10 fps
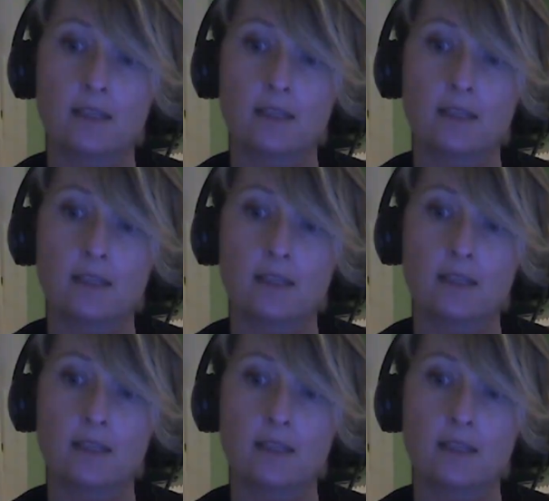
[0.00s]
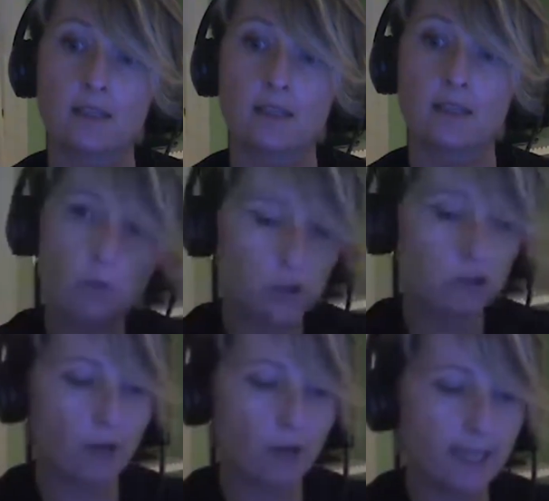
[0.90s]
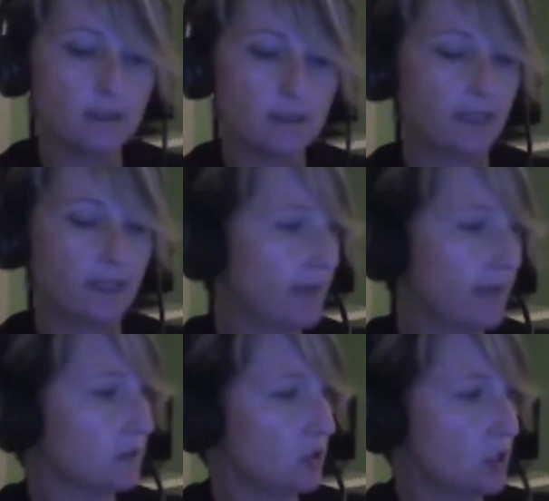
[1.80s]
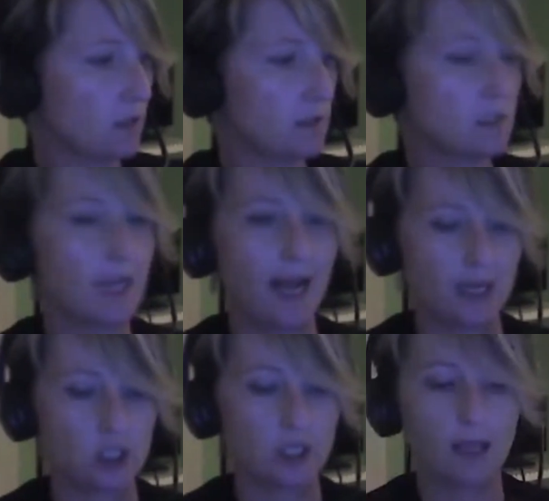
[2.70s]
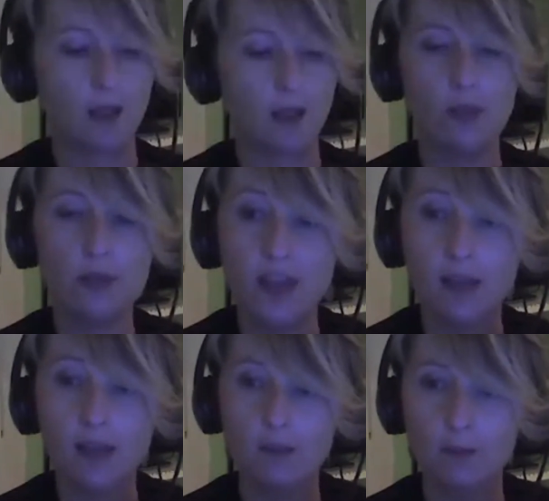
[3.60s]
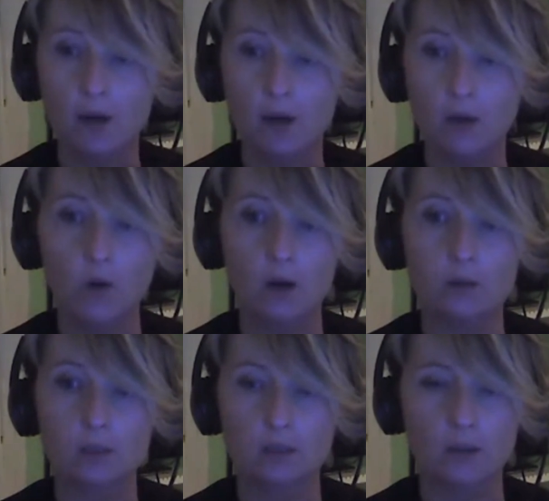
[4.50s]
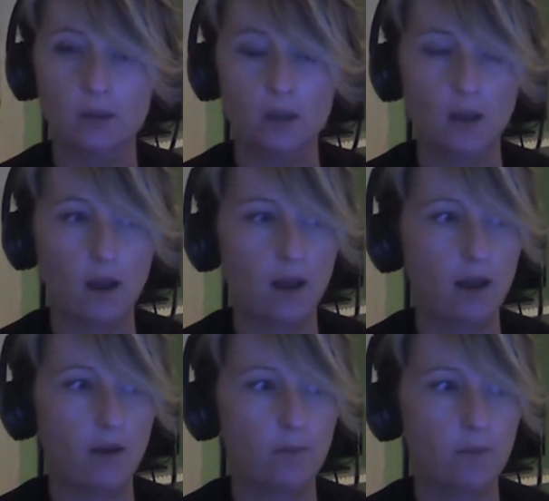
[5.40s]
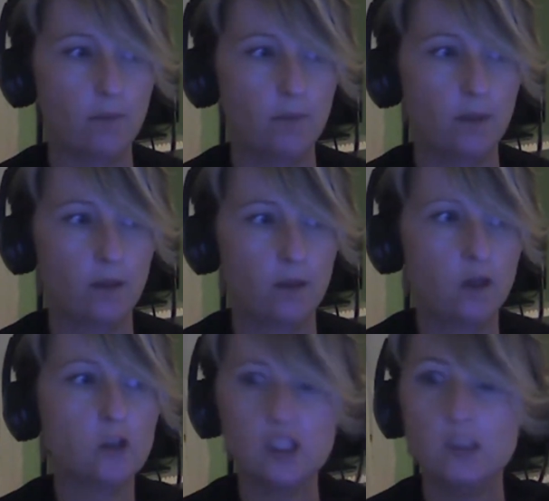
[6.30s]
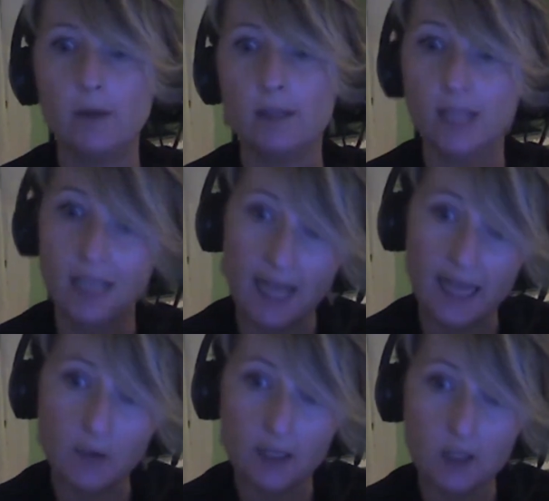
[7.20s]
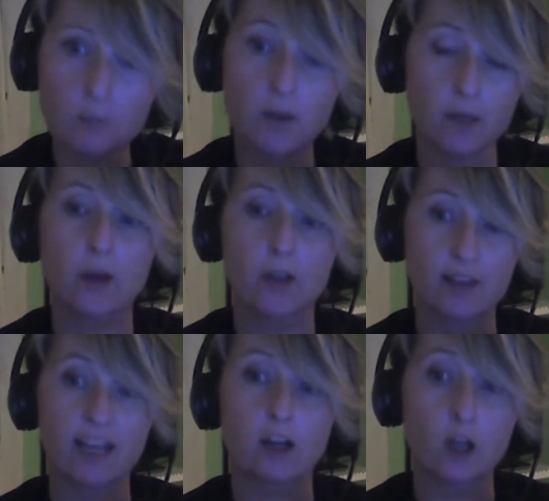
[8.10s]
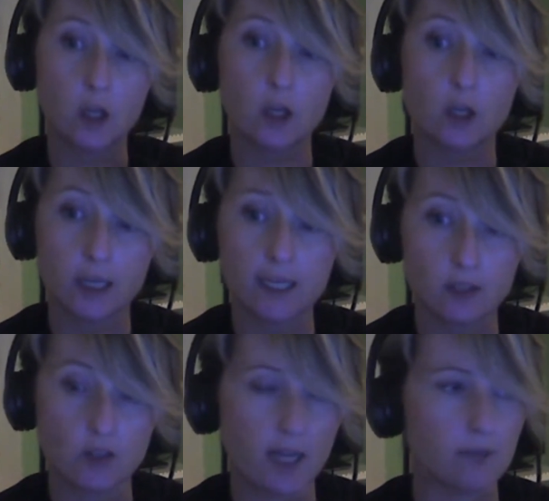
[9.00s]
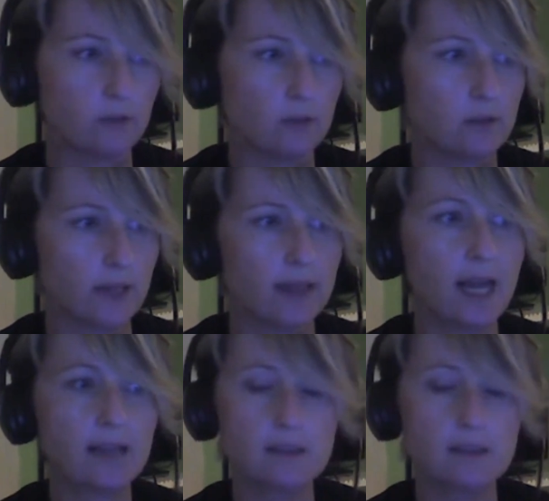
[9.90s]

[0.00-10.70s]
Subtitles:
So we're trying to get the students to actually think about what, not just about the language, but about their learning in general. And that's